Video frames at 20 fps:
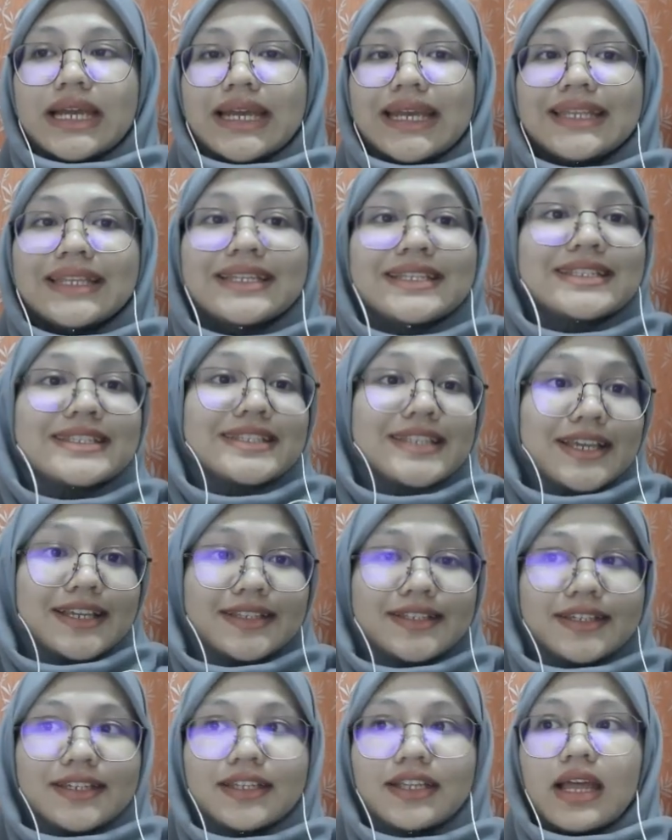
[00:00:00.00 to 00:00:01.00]
it is
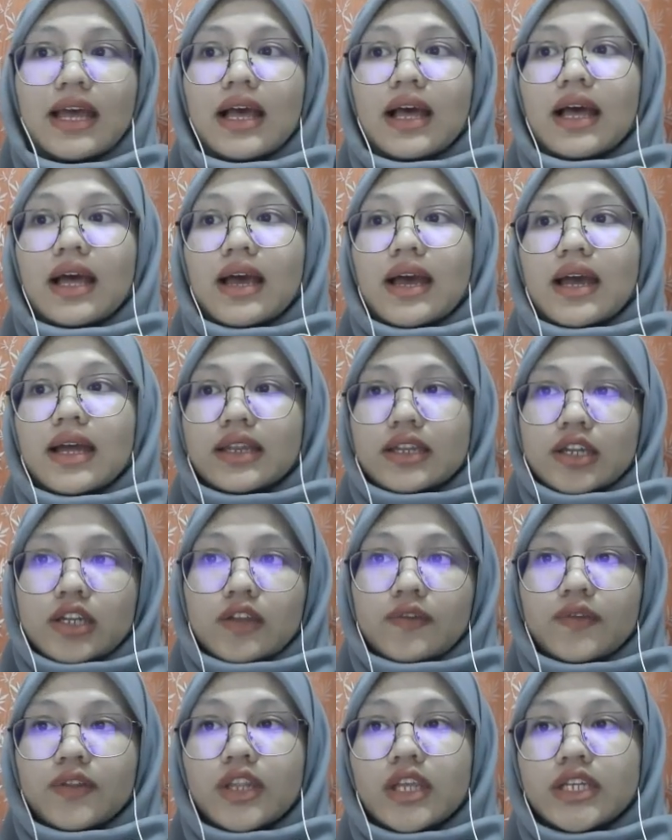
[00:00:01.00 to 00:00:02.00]
stated the
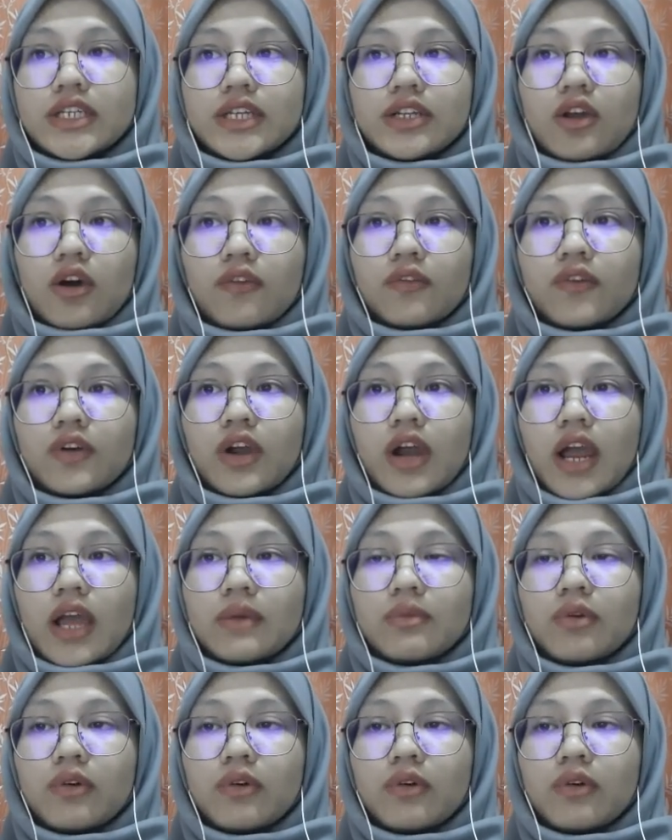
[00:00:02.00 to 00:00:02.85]
definition of crime